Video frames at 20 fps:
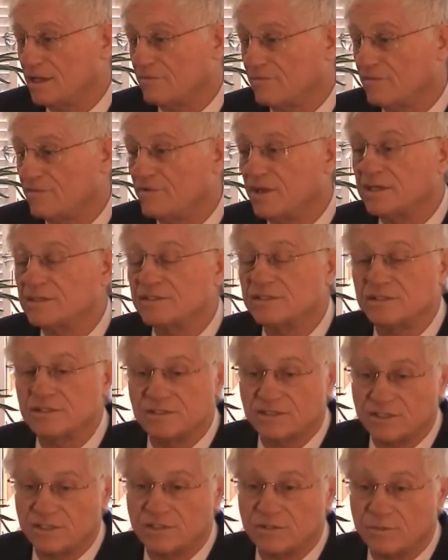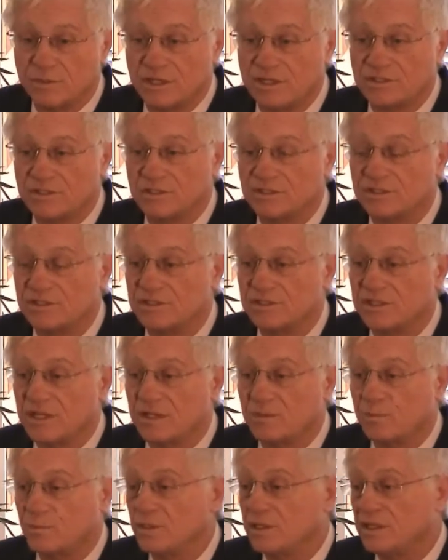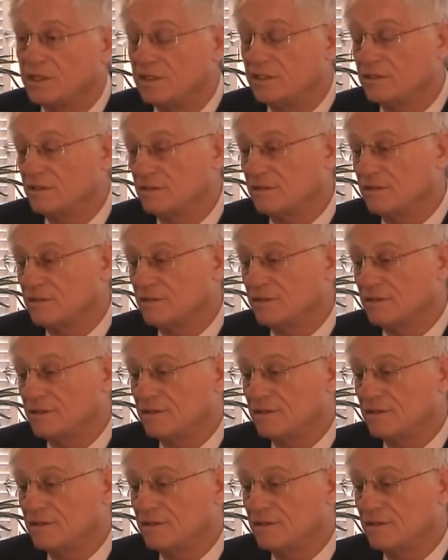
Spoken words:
of events and situations that we,